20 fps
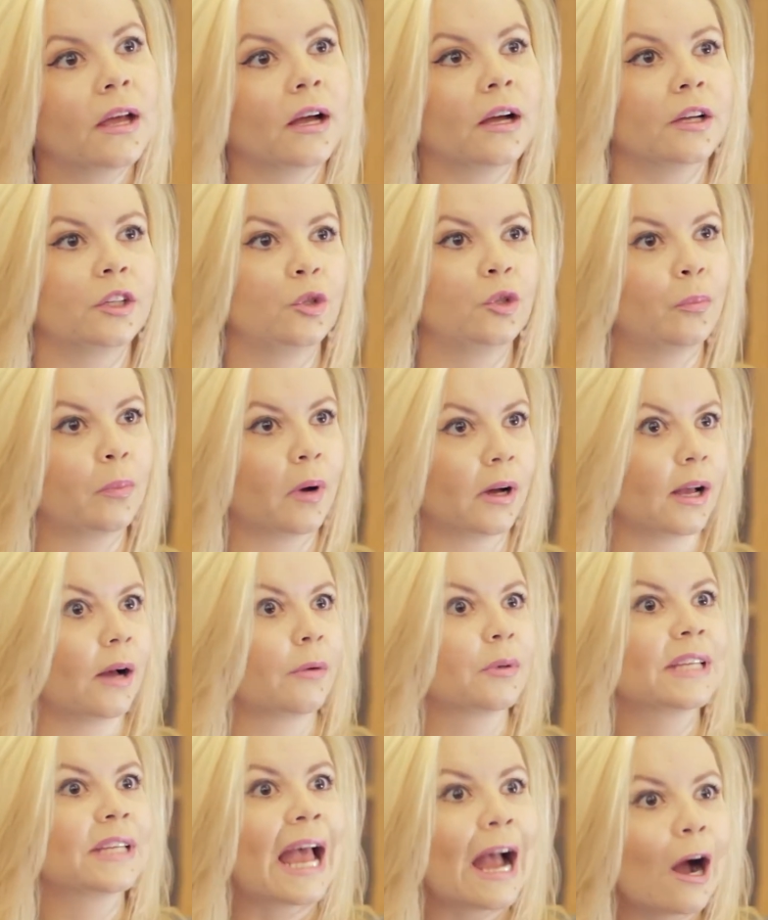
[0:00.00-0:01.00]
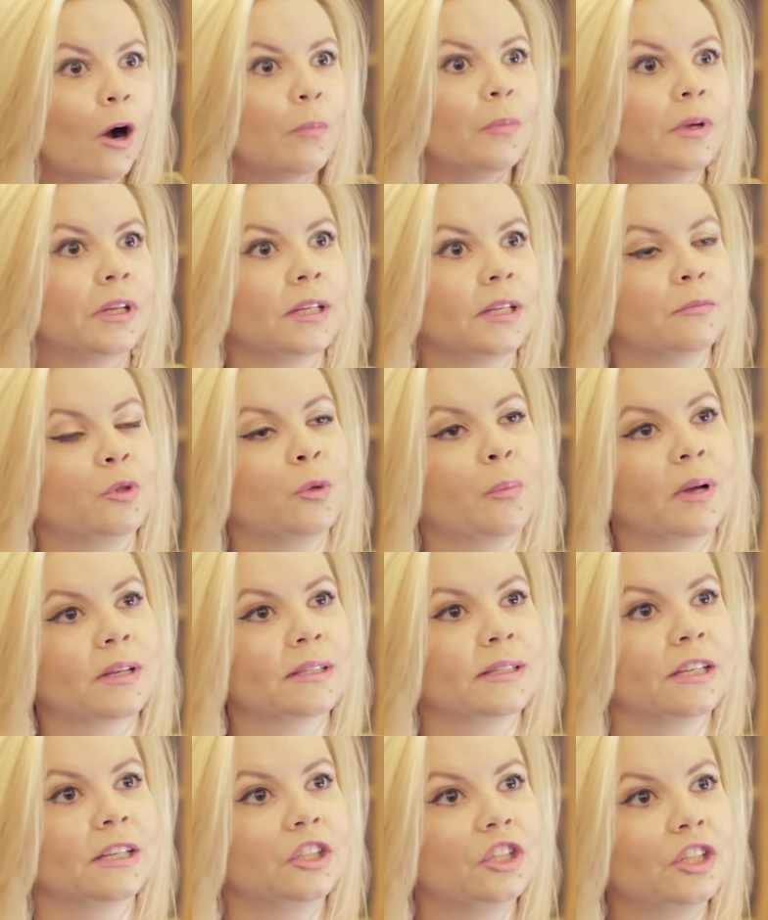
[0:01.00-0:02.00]
Uh, to I was helping them to
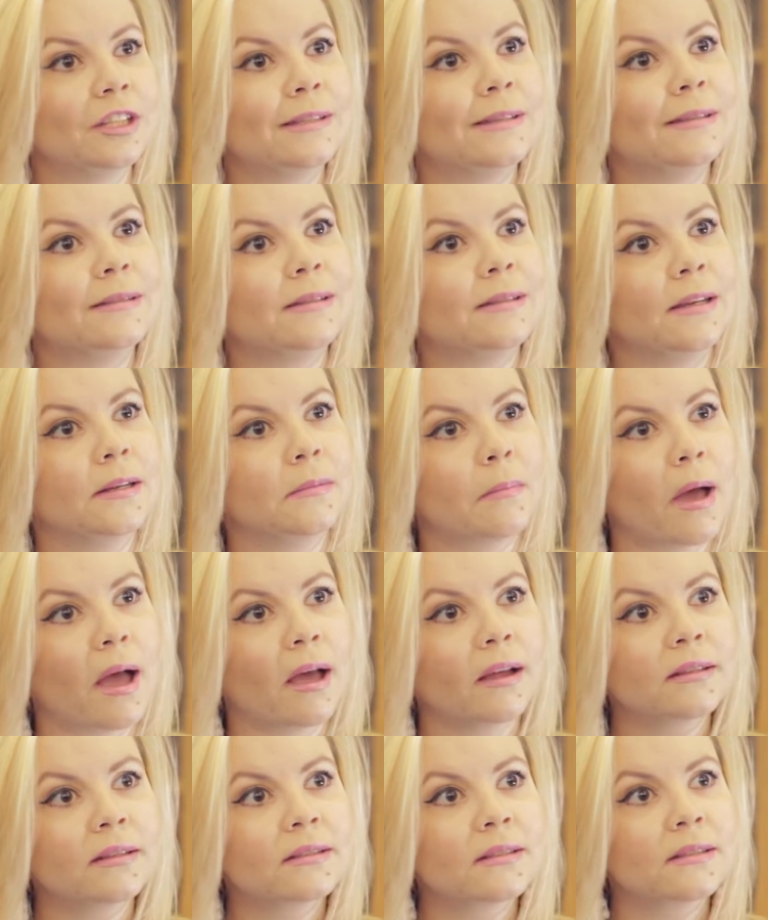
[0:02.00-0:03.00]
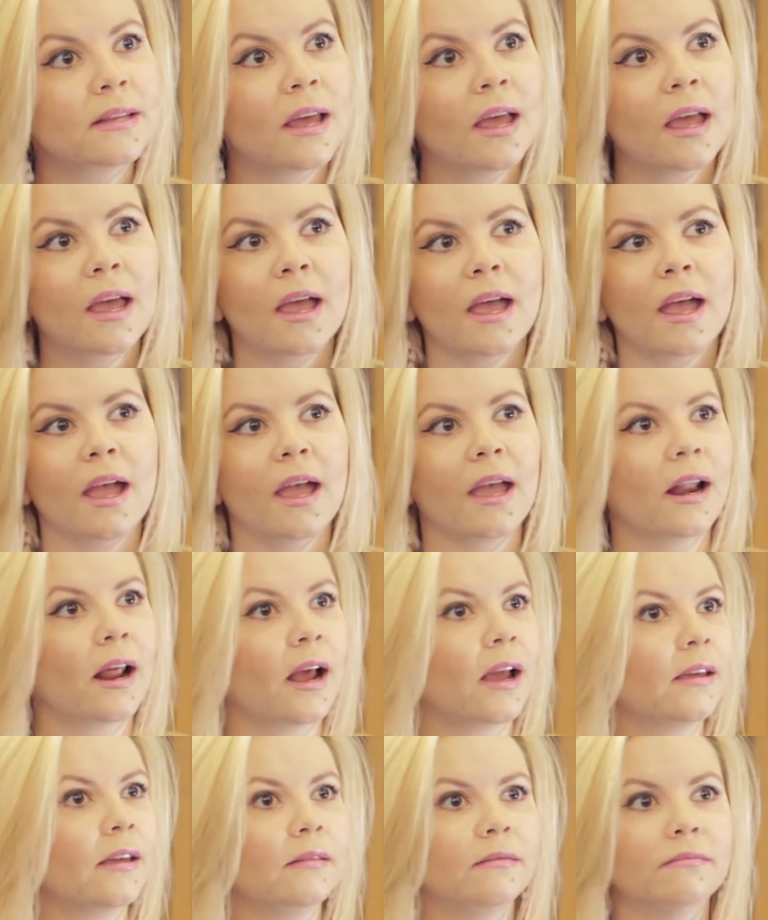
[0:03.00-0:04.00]
pass their GCSE in maths, and
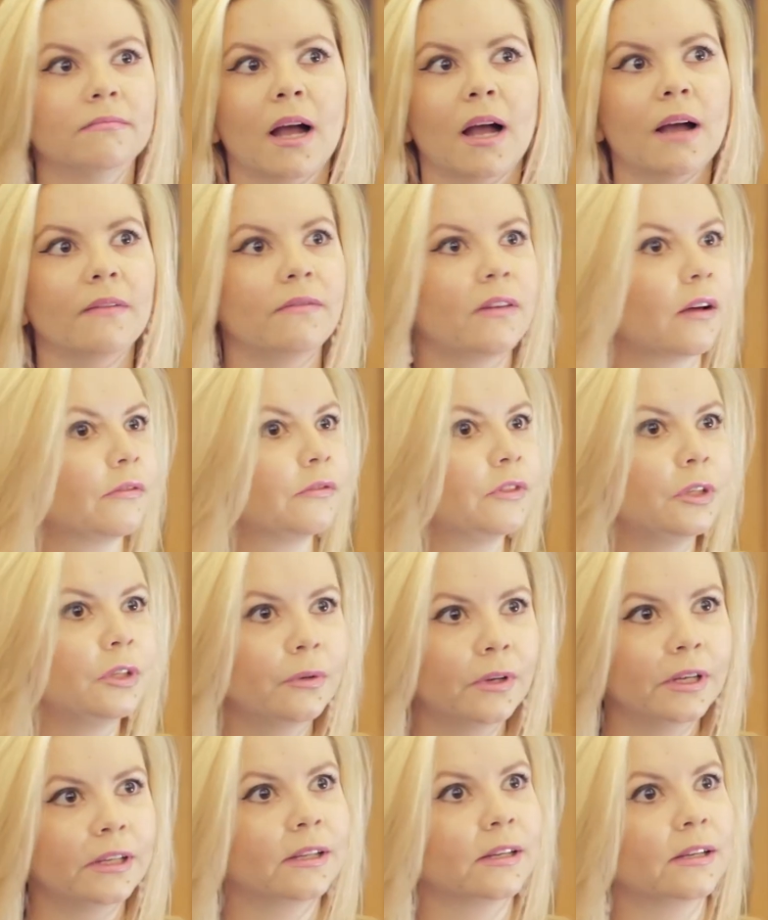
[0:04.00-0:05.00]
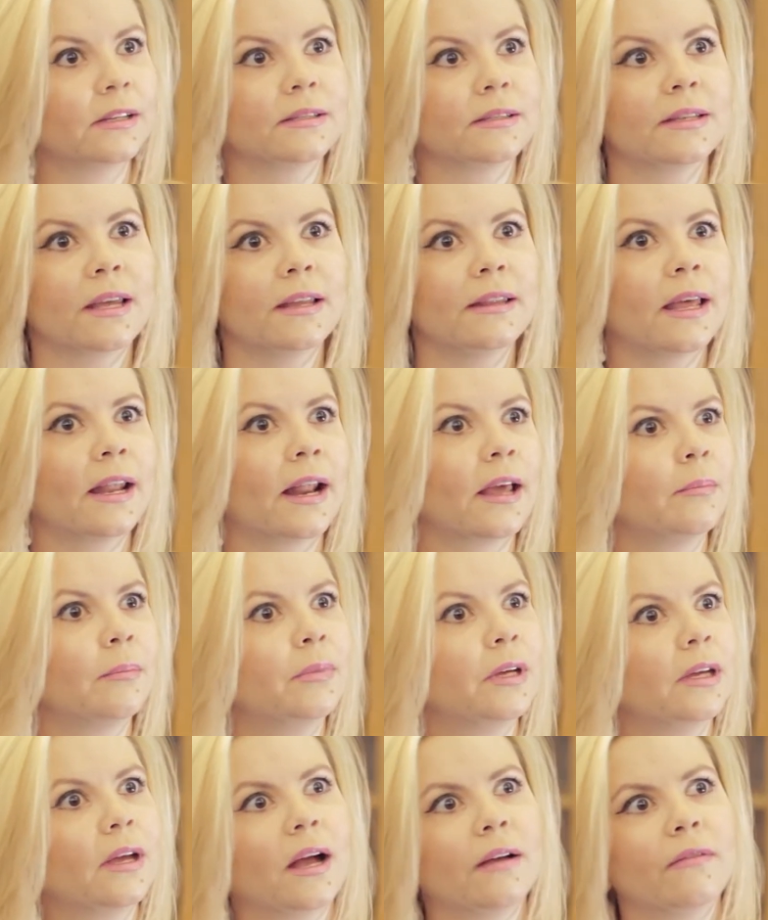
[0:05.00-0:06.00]
I, I've loved doing this. And then I,
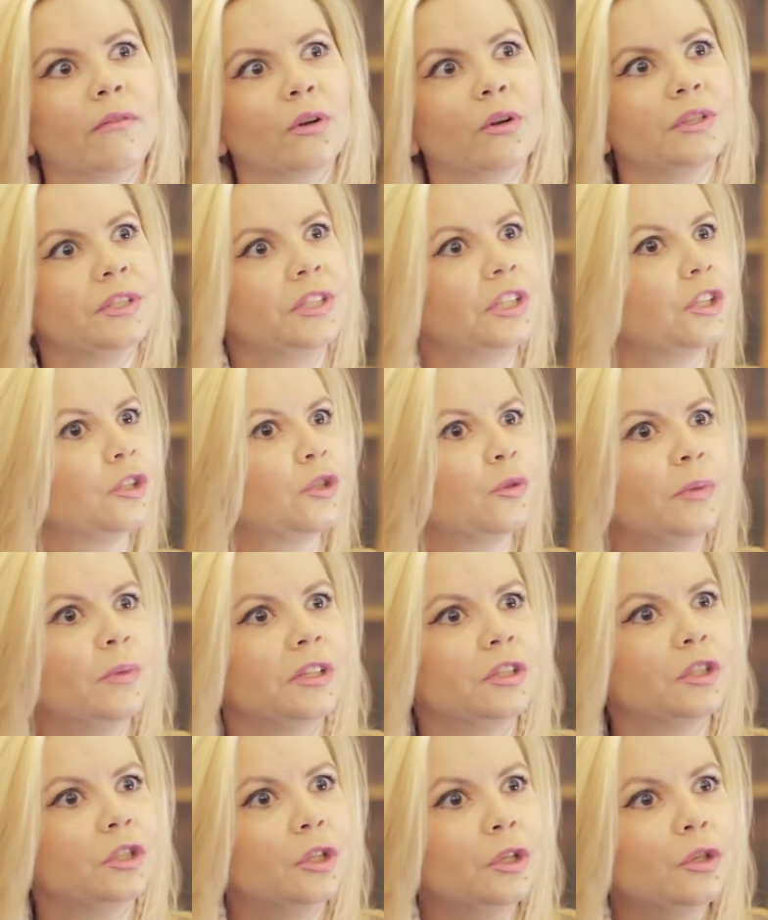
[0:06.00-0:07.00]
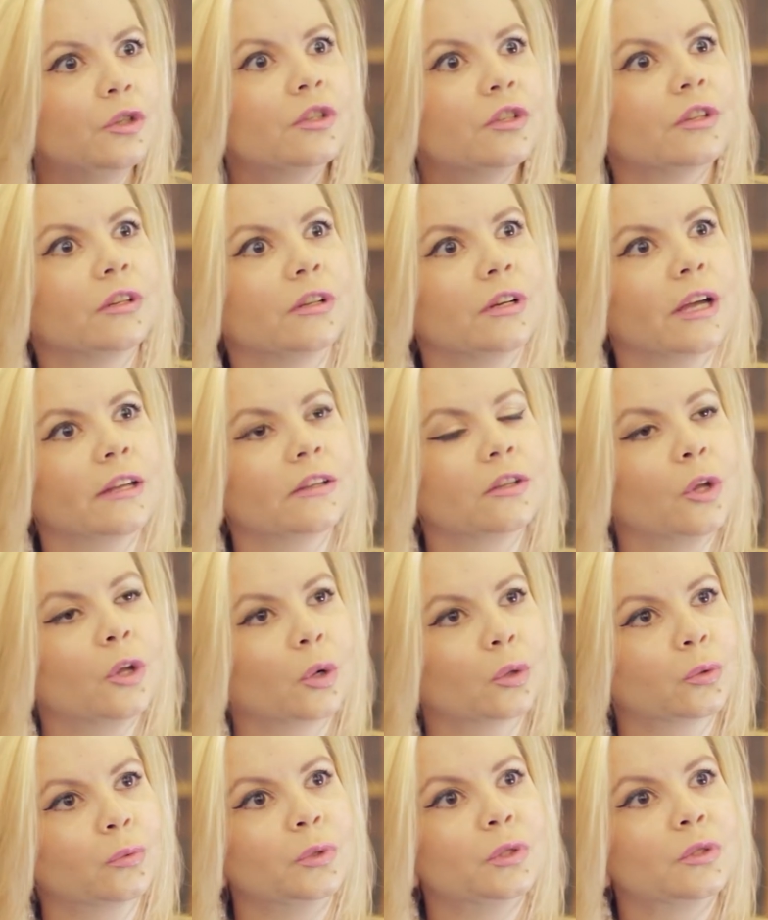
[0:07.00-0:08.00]
I volunteered to be a tutor at
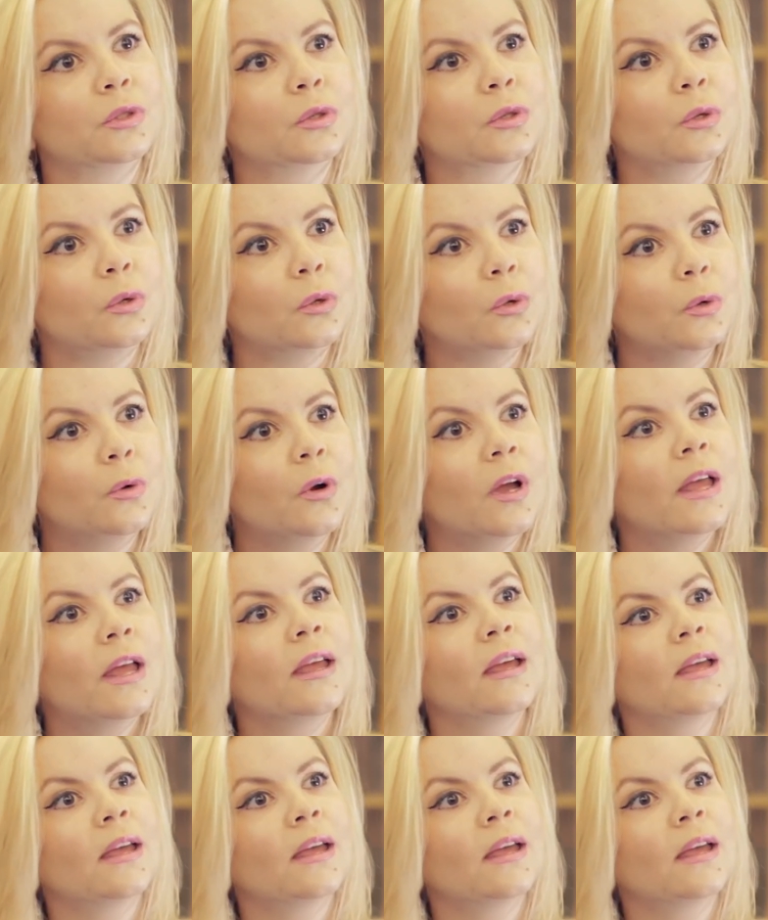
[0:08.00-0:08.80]
Northwood School.